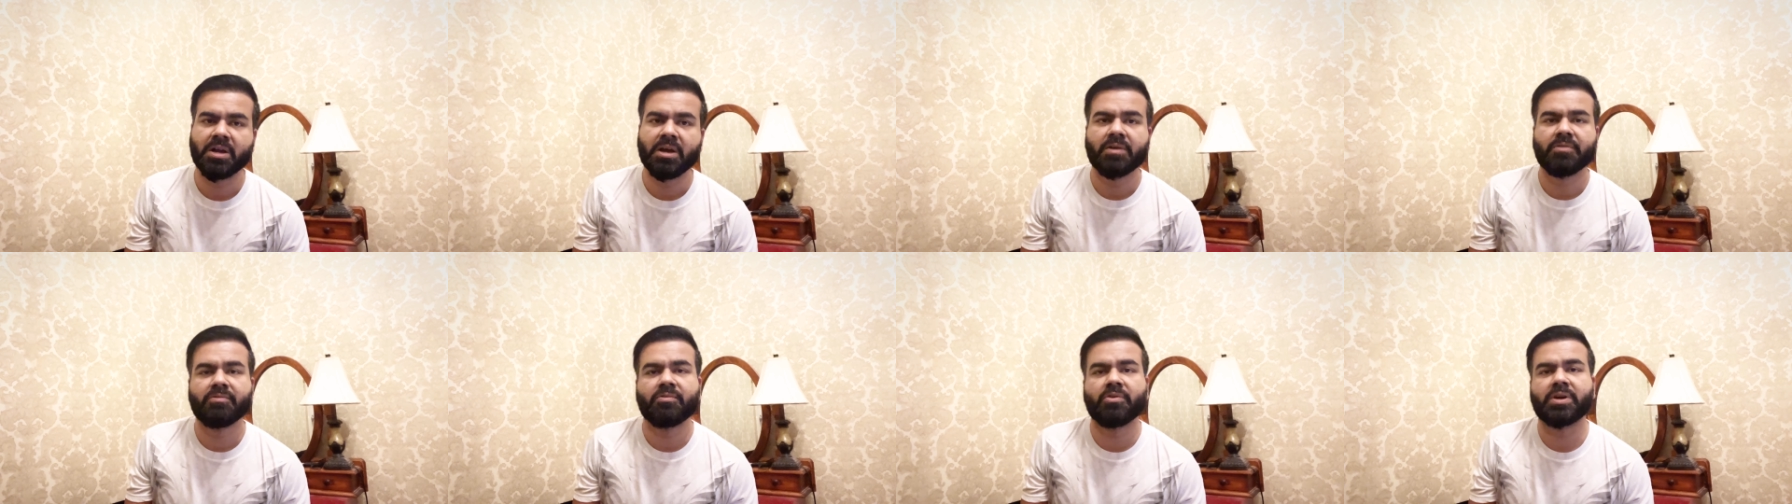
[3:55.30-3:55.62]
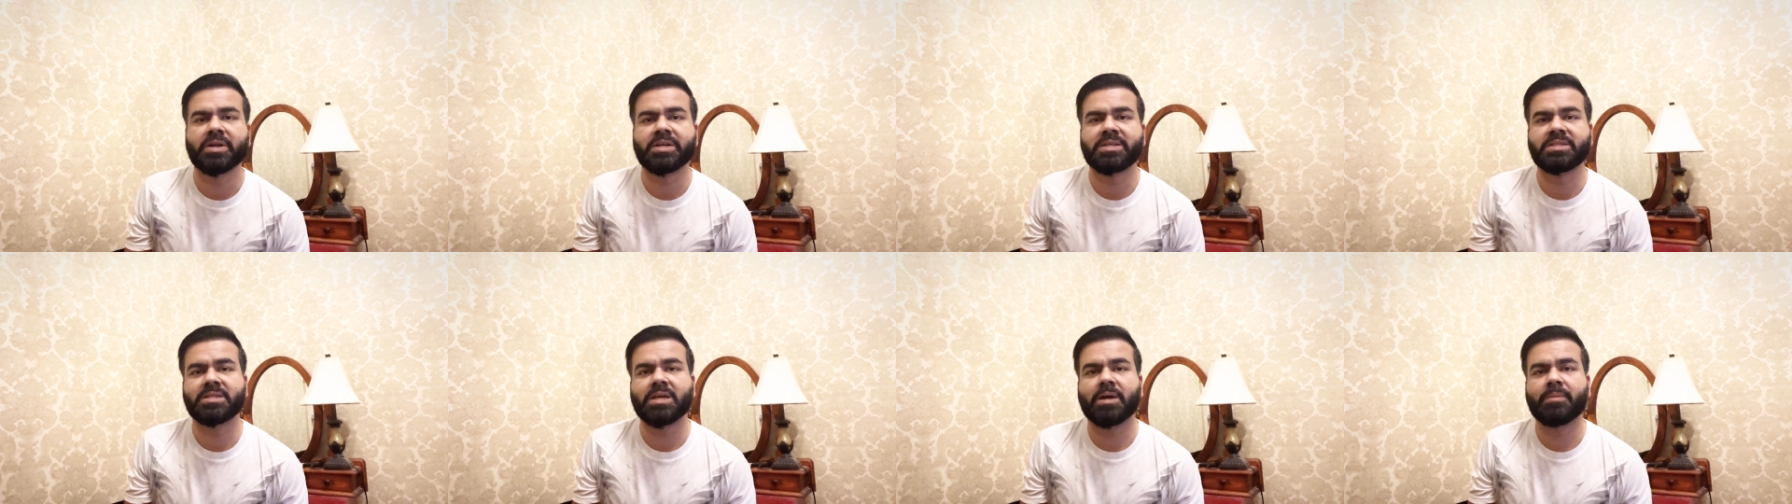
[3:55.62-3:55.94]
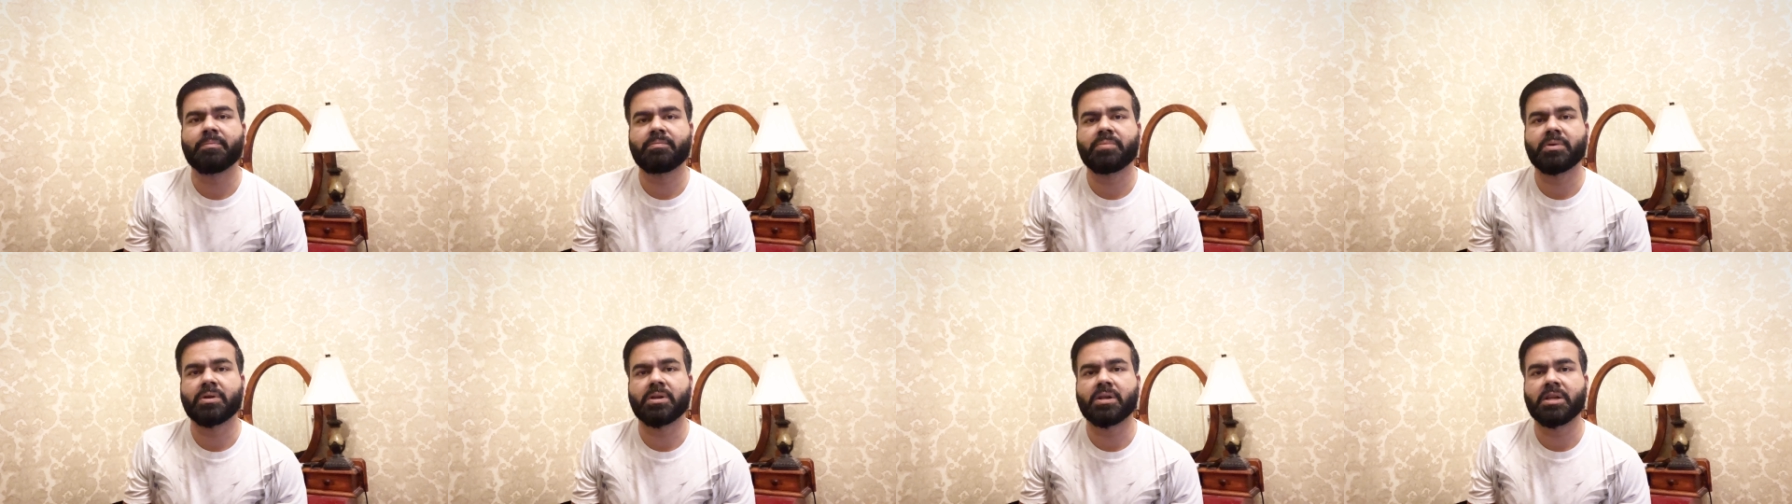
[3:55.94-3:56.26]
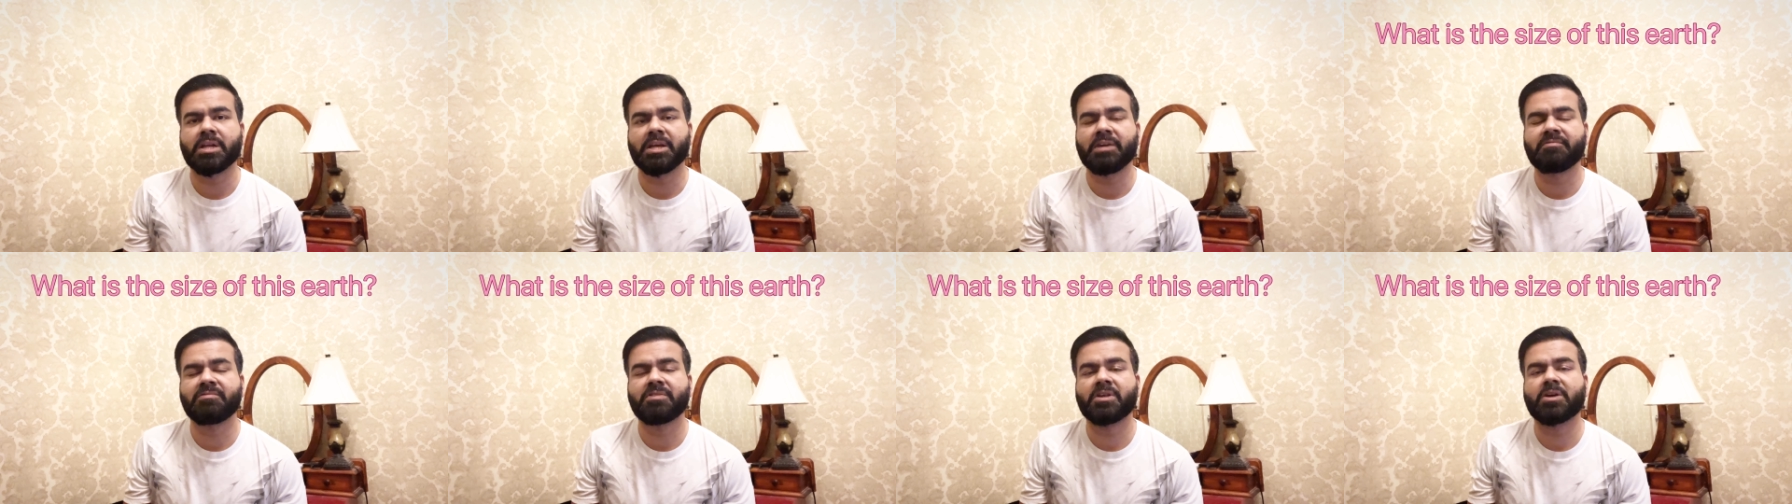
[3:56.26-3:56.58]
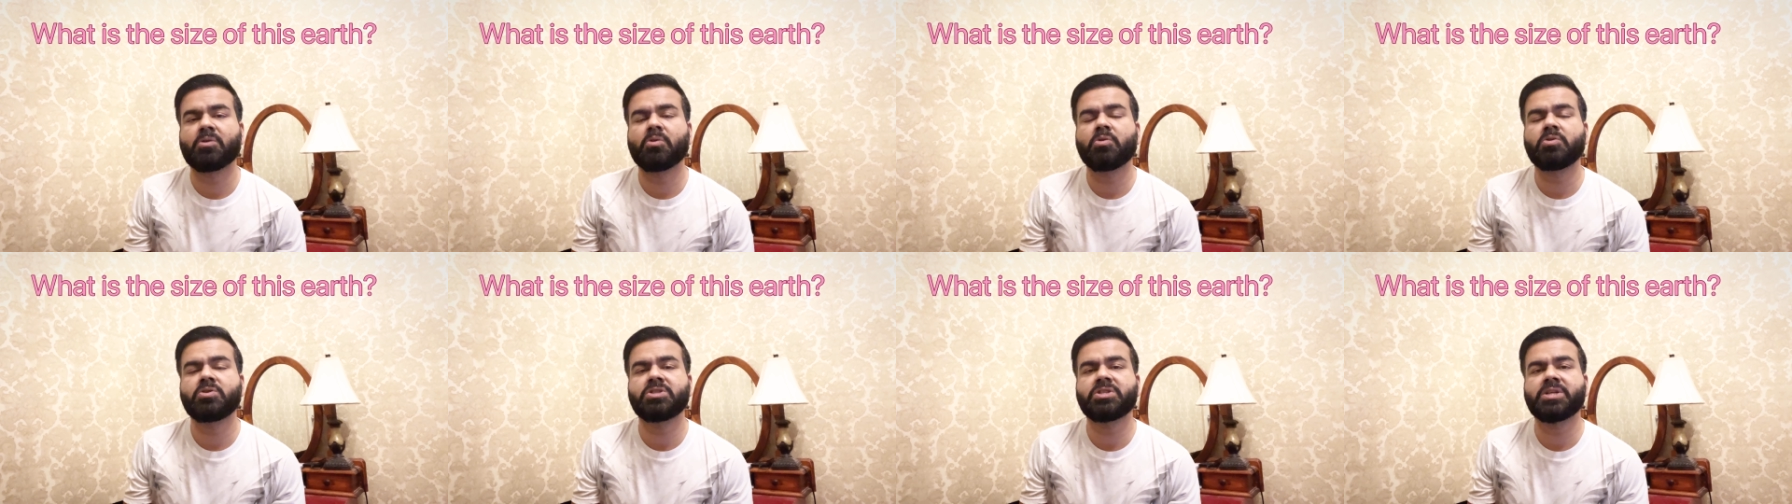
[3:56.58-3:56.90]
For example, if the
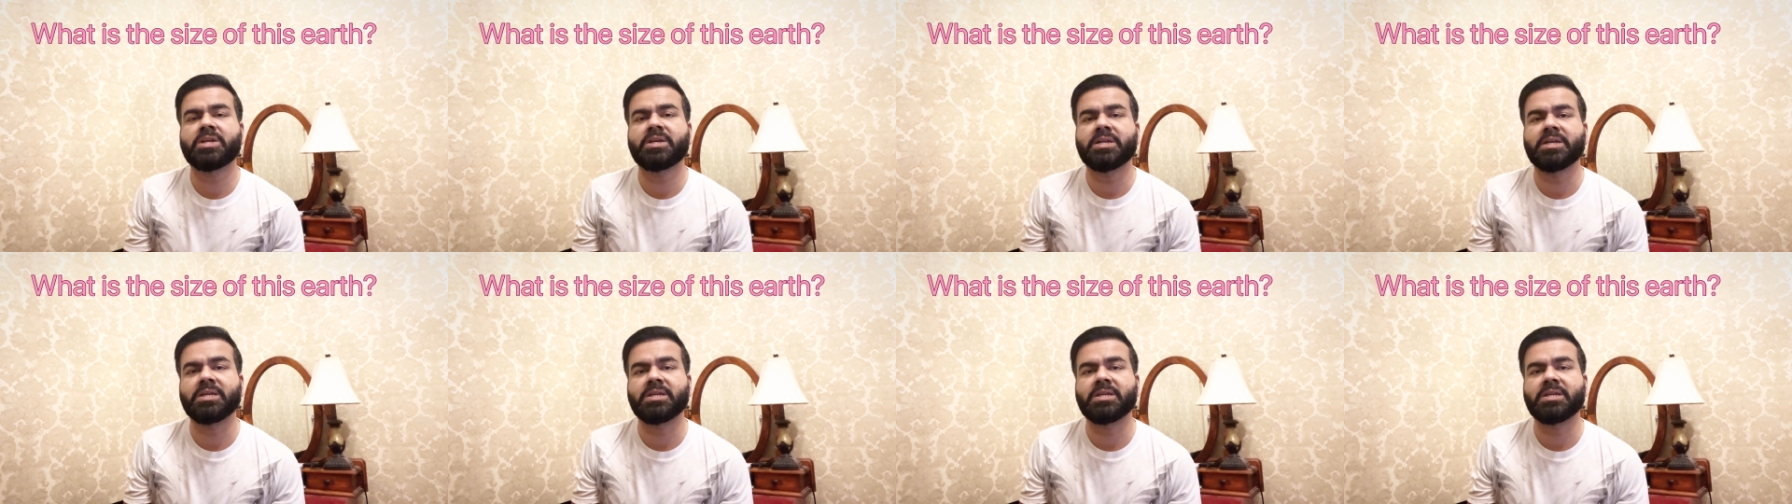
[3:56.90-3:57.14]
question